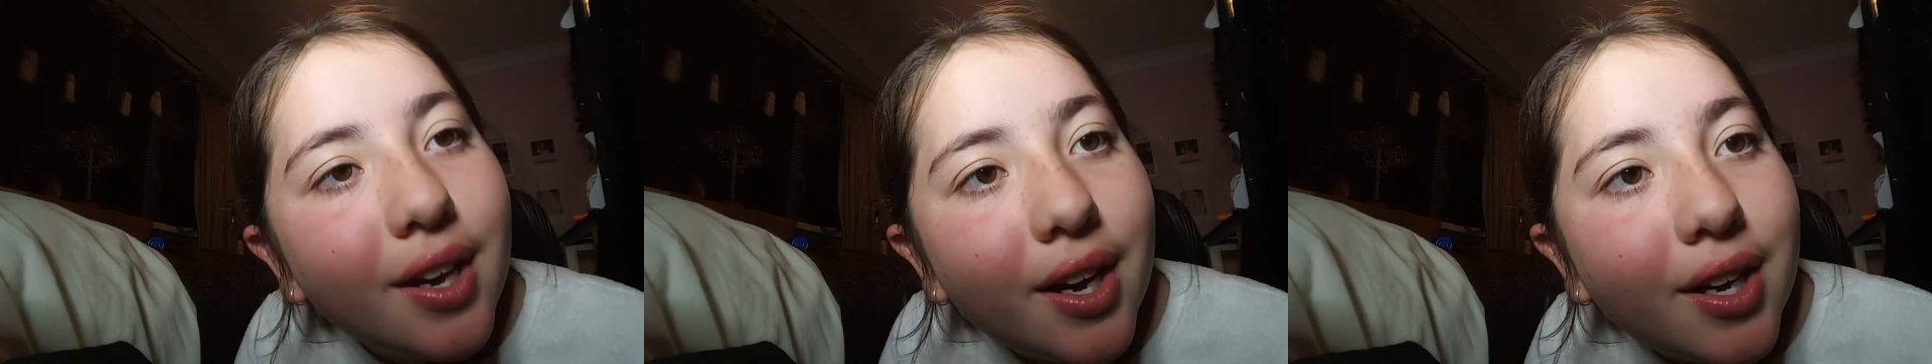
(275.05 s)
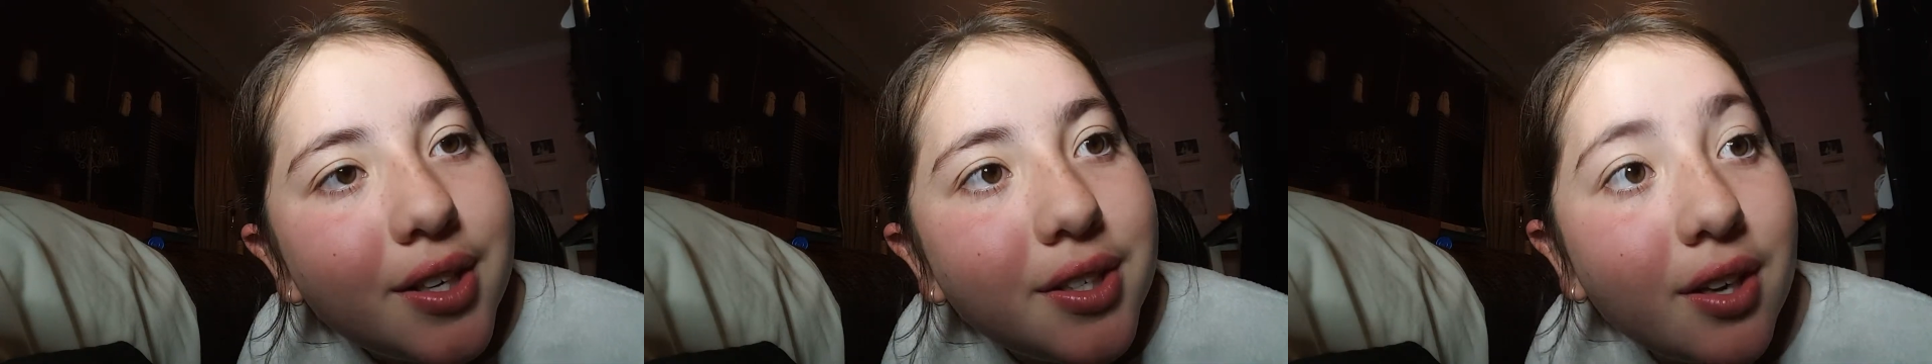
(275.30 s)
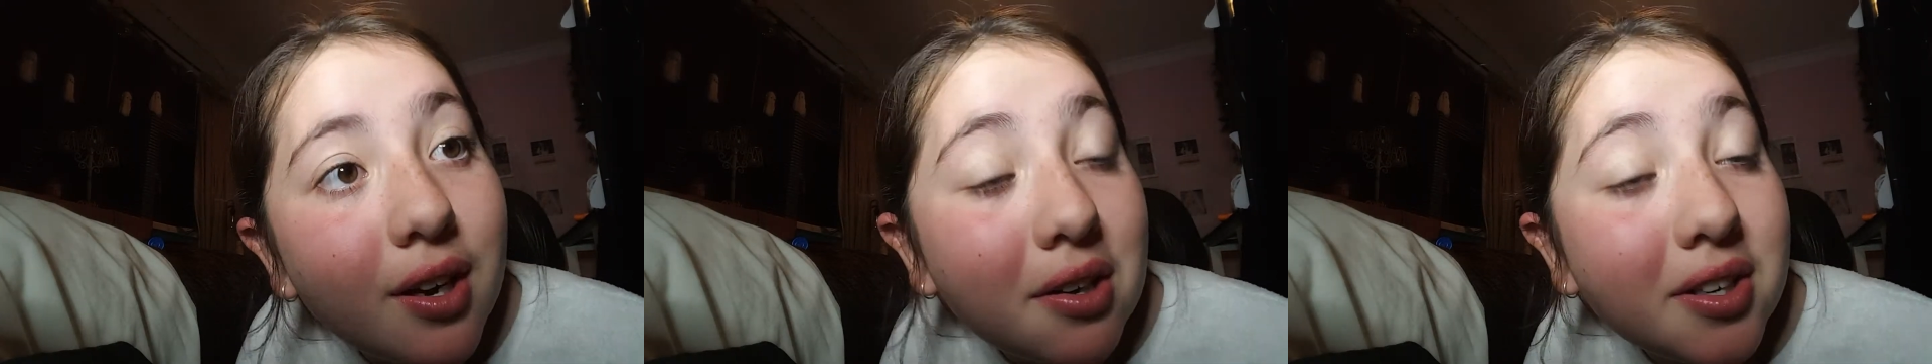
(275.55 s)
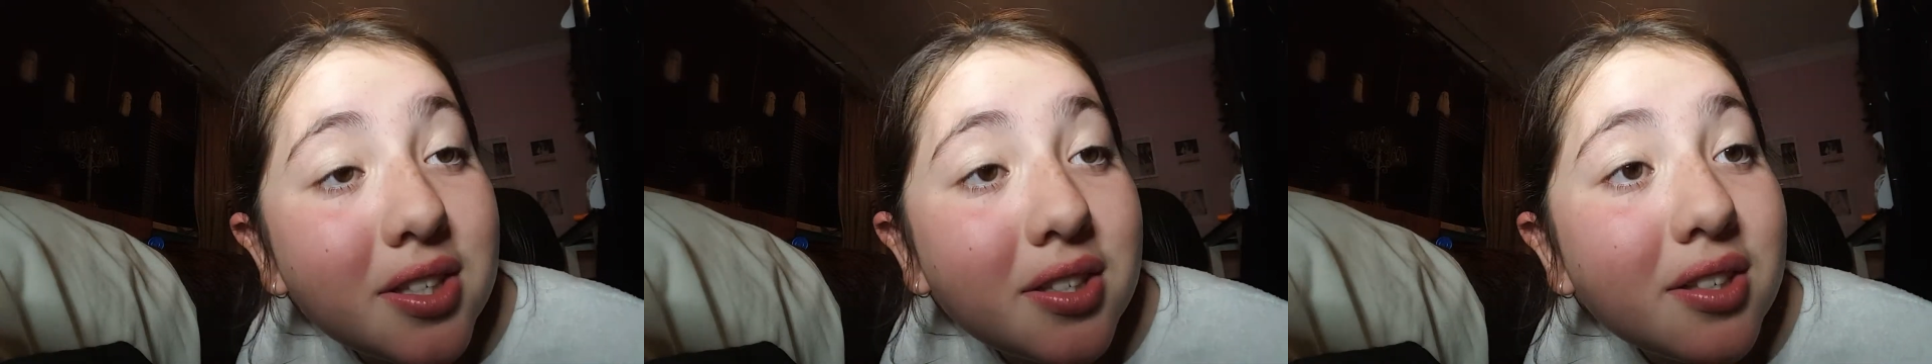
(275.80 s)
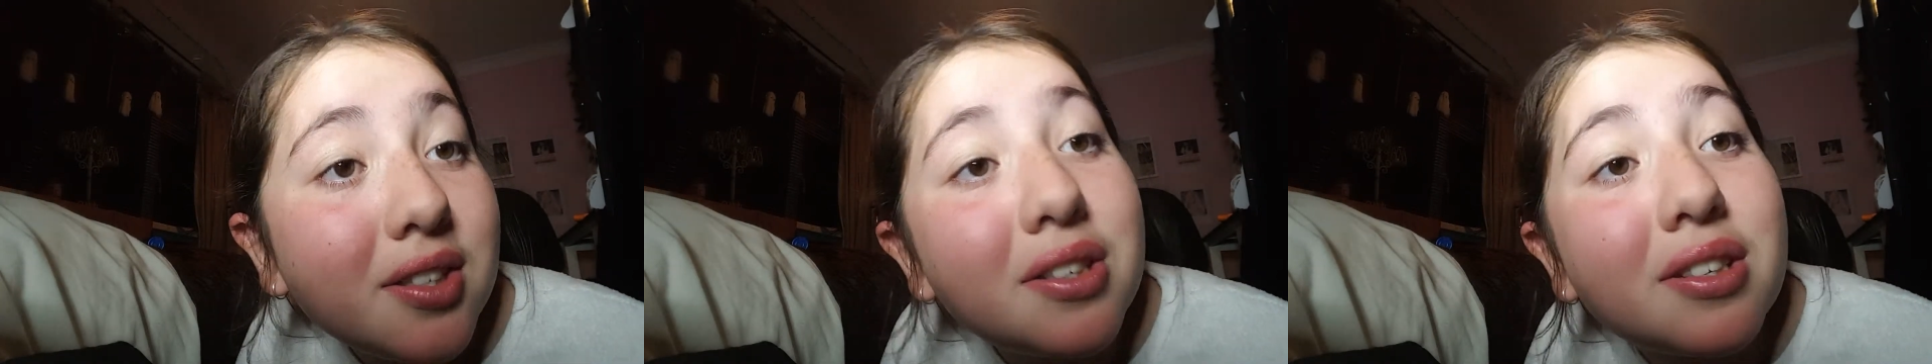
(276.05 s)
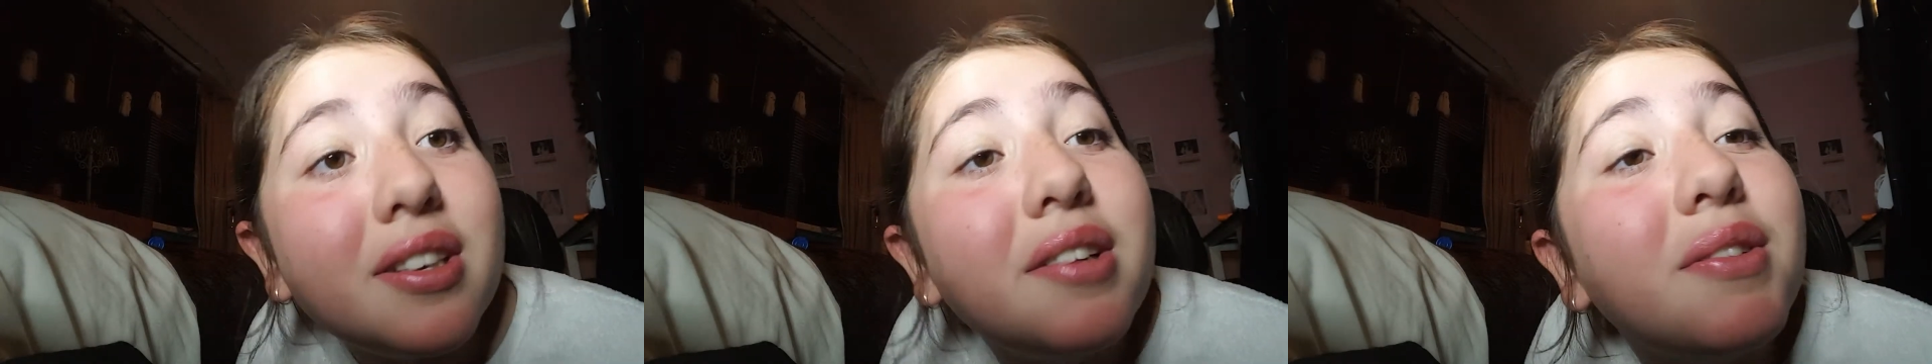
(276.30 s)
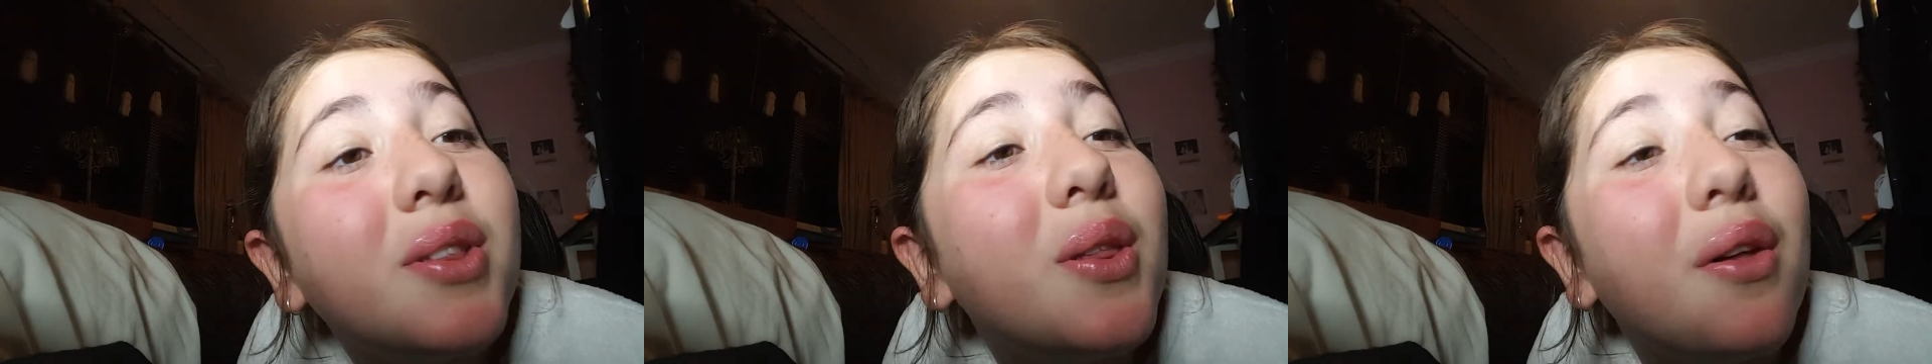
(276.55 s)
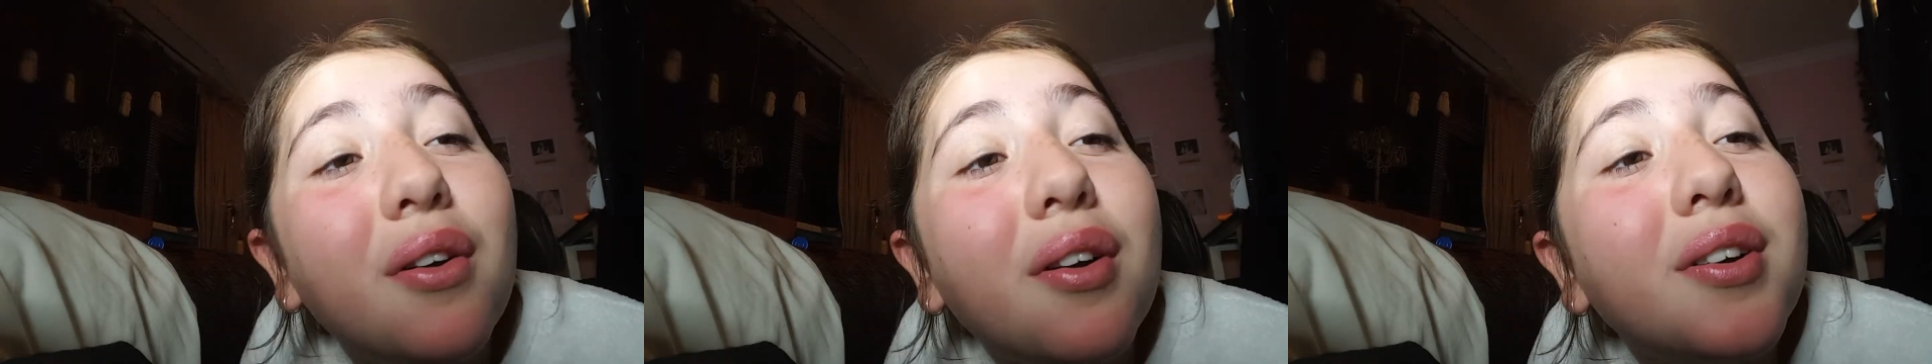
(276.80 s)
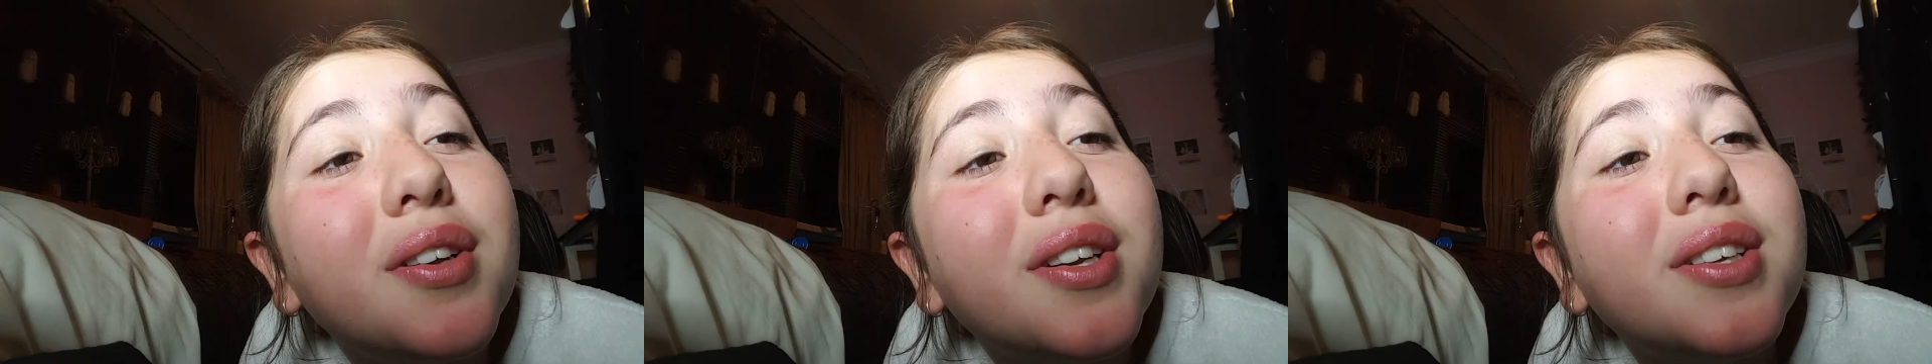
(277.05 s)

It honestly doesn't even look good.